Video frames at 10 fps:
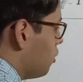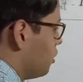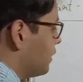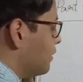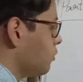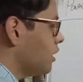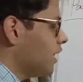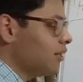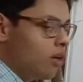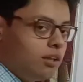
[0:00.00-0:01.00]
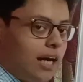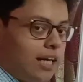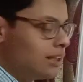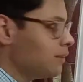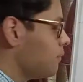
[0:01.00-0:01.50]
discours direct or
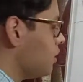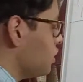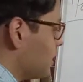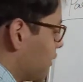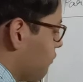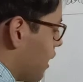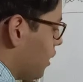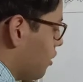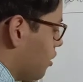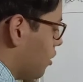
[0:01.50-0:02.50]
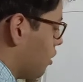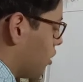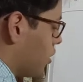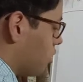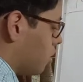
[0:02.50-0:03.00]
direct speech is when
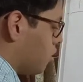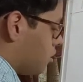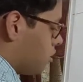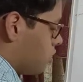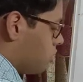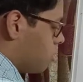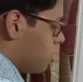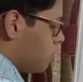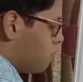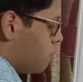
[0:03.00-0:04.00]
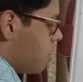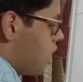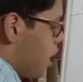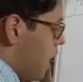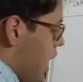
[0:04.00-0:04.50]
you
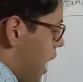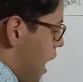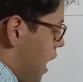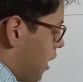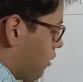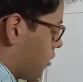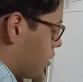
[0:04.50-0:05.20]
are